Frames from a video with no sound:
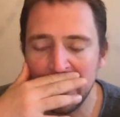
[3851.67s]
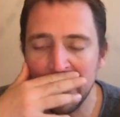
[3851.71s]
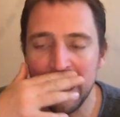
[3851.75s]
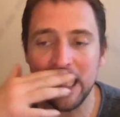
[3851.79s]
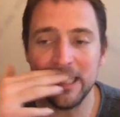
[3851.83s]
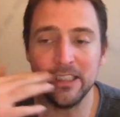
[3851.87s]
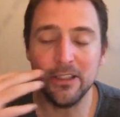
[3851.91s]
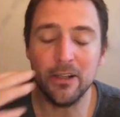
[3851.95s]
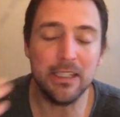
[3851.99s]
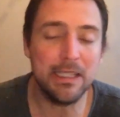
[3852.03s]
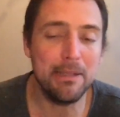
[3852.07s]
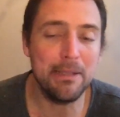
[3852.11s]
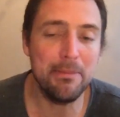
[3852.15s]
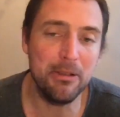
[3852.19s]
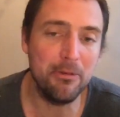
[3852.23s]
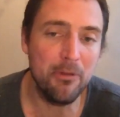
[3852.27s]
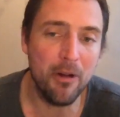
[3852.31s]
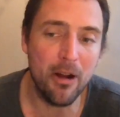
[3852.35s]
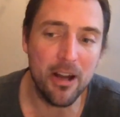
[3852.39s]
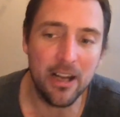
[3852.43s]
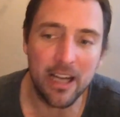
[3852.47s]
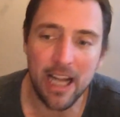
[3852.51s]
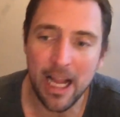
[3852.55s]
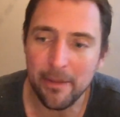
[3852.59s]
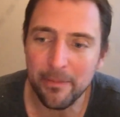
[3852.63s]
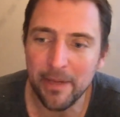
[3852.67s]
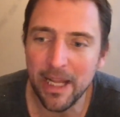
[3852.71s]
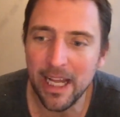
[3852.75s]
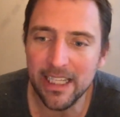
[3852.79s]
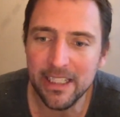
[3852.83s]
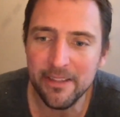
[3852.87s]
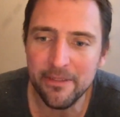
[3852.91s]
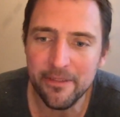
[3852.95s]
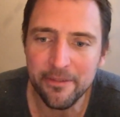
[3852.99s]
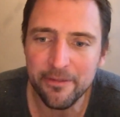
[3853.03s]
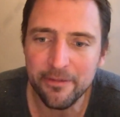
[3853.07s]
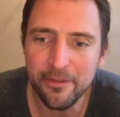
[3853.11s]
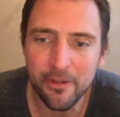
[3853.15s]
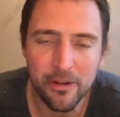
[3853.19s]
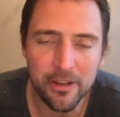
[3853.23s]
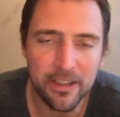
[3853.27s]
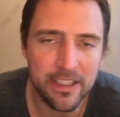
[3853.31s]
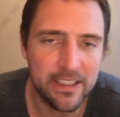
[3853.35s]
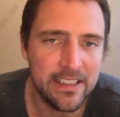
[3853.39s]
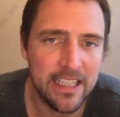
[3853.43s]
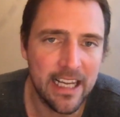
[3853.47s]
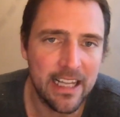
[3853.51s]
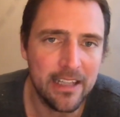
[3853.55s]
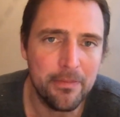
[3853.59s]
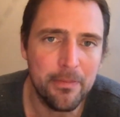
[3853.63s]
And don't get me wrong, I'm not even for the
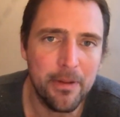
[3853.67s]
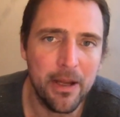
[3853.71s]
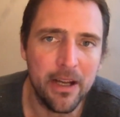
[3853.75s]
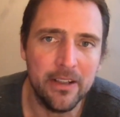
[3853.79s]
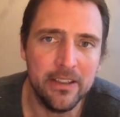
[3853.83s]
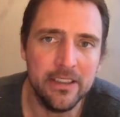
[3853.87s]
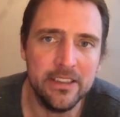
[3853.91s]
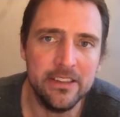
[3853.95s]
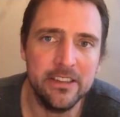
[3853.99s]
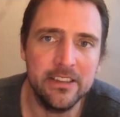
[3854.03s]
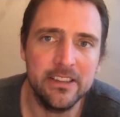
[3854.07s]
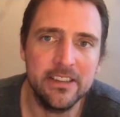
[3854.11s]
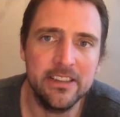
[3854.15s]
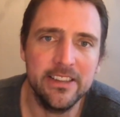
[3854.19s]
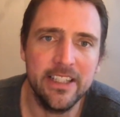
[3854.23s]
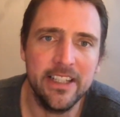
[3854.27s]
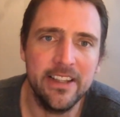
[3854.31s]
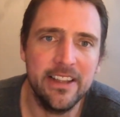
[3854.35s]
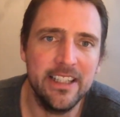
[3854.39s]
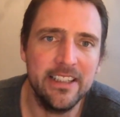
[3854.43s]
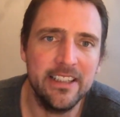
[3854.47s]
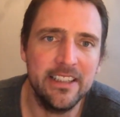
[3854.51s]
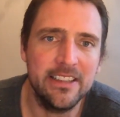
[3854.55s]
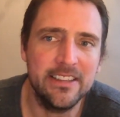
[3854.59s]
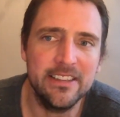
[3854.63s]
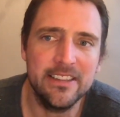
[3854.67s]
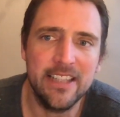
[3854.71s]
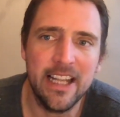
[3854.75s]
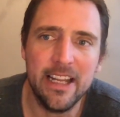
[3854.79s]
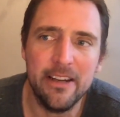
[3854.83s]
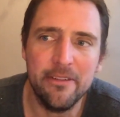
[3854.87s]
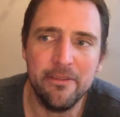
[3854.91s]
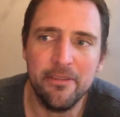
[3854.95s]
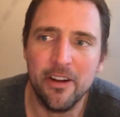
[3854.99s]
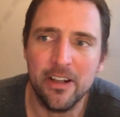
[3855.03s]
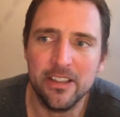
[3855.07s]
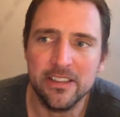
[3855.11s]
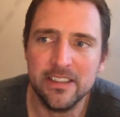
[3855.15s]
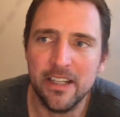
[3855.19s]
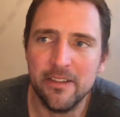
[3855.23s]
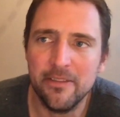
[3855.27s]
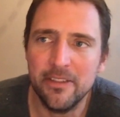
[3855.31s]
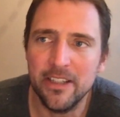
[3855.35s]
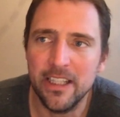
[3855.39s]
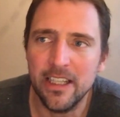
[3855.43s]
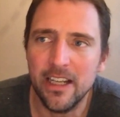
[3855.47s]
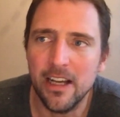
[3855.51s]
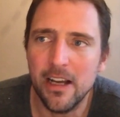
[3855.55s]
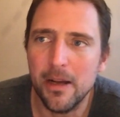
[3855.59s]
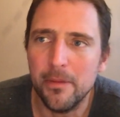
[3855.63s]
death penalty just because I think the state fucks
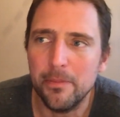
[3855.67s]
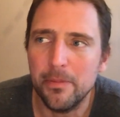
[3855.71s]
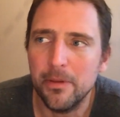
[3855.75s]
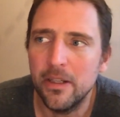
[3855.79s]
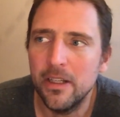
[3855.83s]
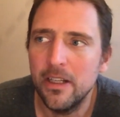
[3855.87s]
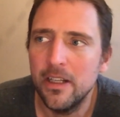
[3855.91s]
everything up.